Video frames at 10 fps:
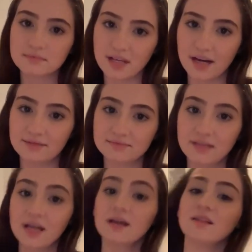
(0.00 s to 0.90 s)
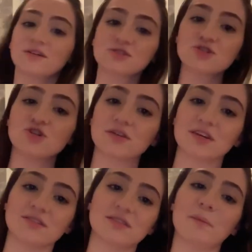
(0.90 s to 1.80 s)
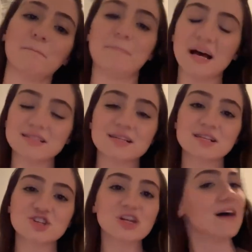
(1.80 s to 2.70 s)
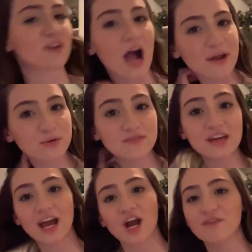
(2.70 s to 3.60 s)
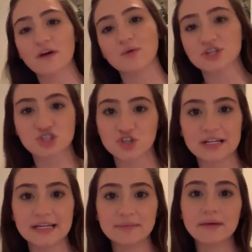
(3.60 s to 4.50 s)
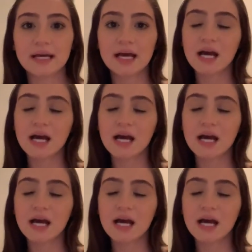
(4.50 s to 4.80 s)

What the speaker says: yeah. Long story short, they're the best decision ever. I don't even care if I were to scream.